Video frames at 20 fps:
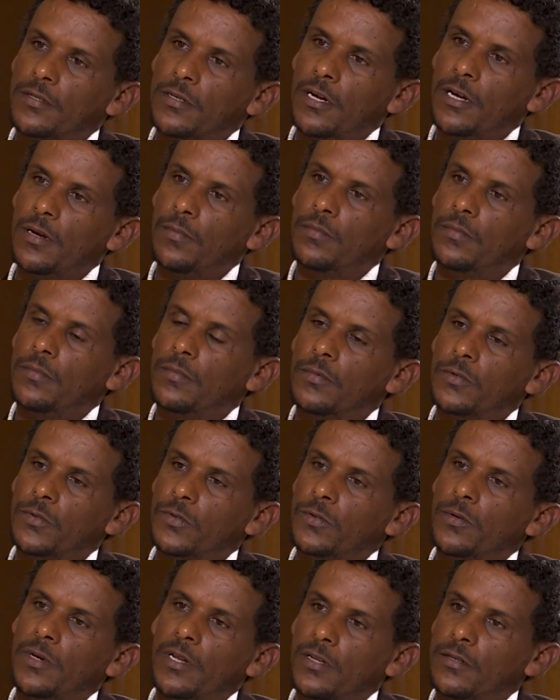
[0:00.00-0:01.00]
come
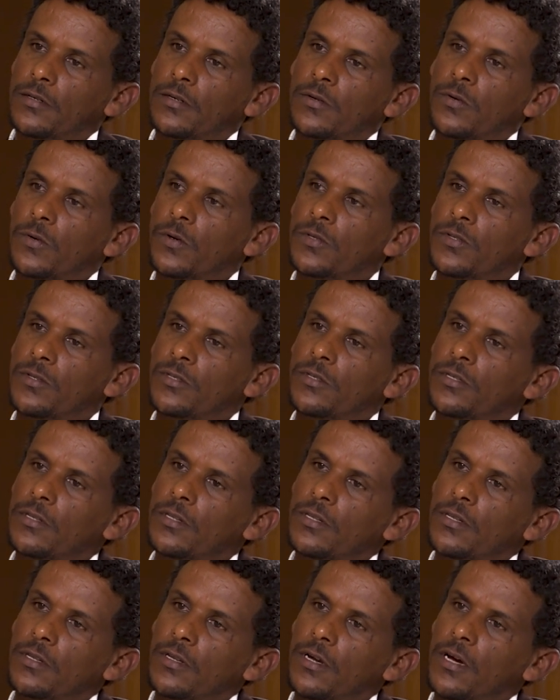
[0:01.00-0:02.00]
to another
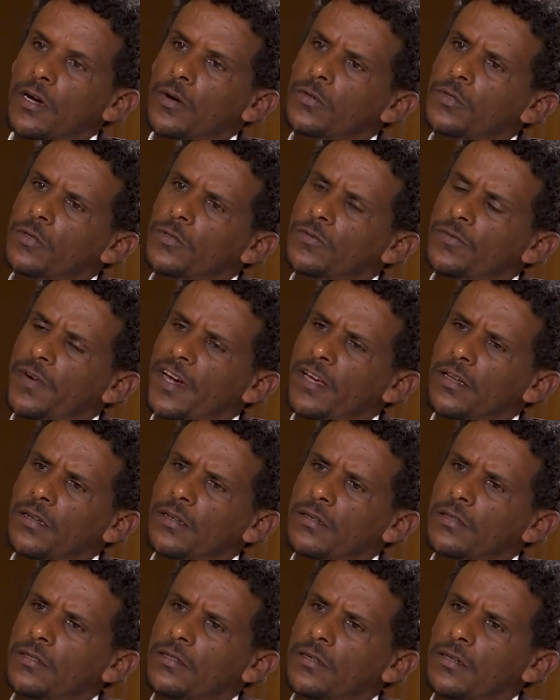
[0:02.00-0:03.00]
question. How did you
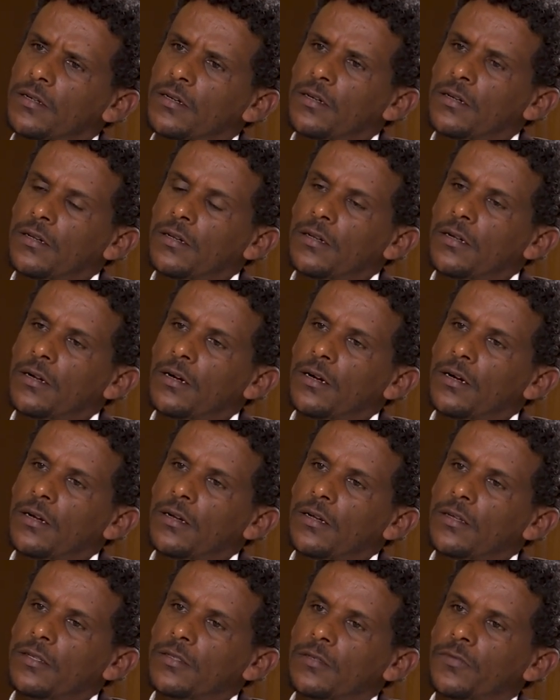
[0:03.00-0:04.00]
find
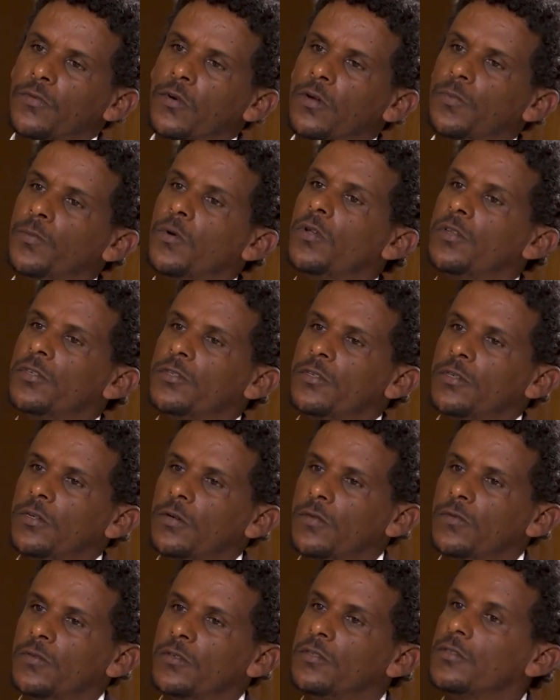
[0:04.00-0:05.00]
uh, the foreign policy
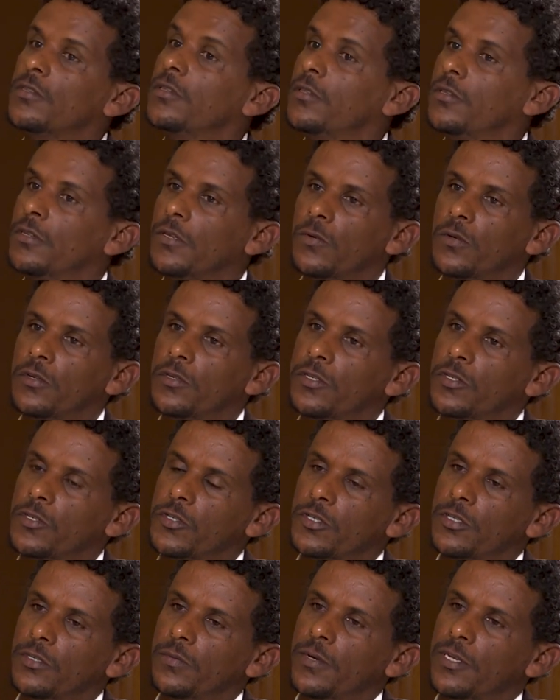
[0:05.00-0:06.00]
of this new
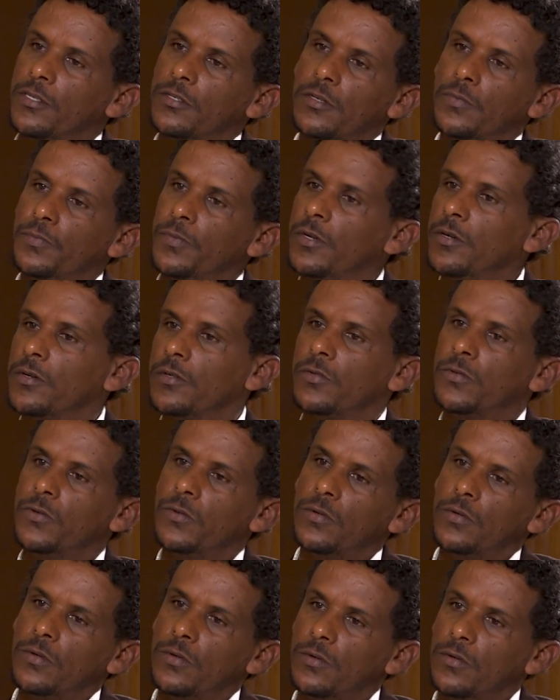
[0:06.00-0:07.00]
leadership as compared to
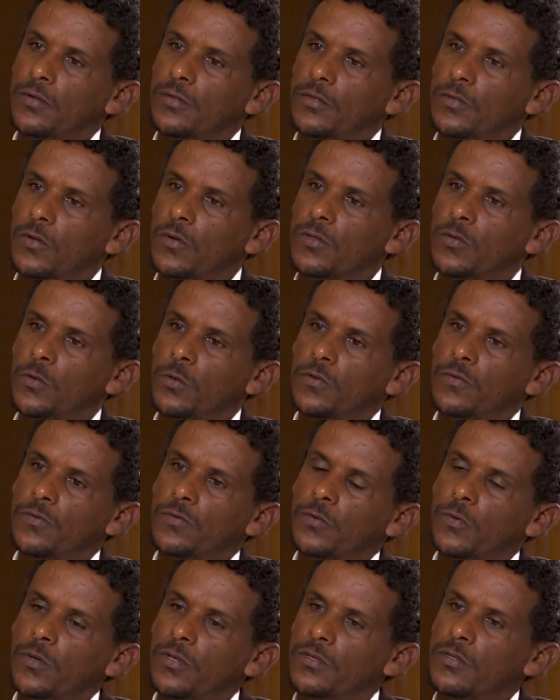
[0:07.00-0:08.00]
uh, those
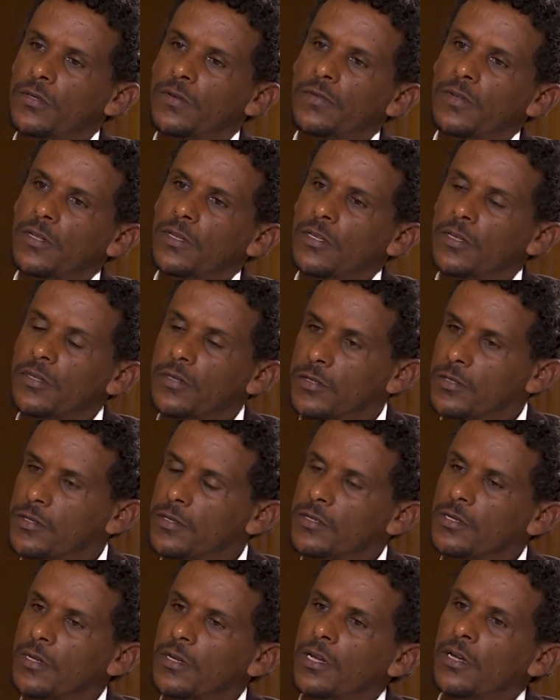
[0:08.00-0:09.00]
of 27
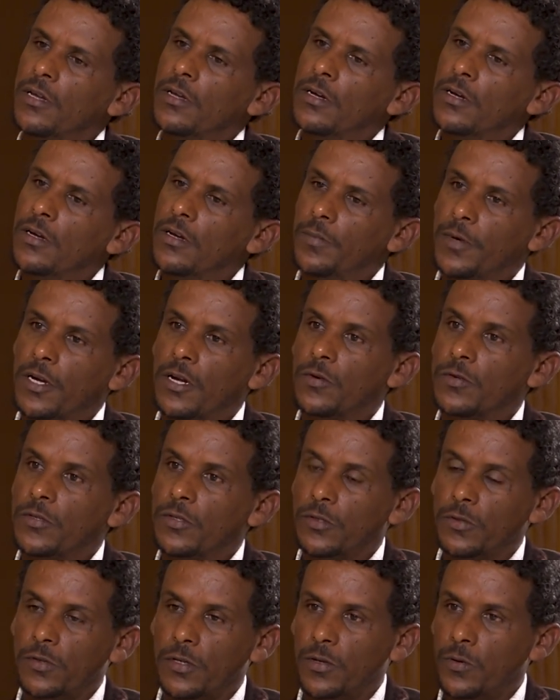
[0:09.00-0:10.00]
years? Uh, because
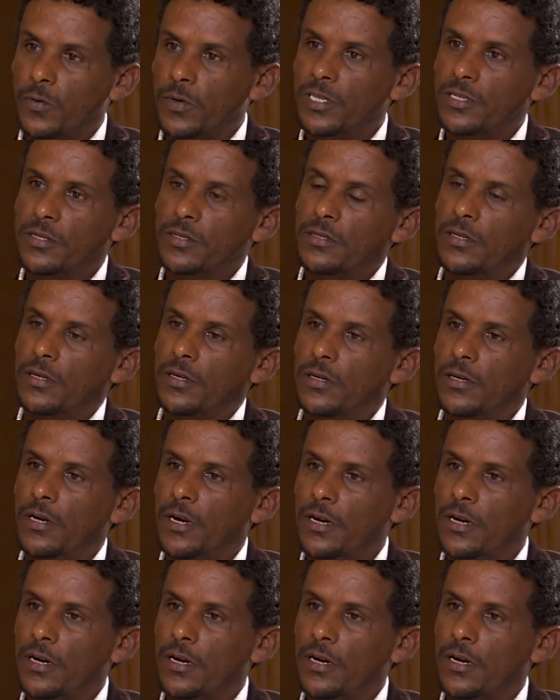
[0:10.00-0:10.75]
you always uh,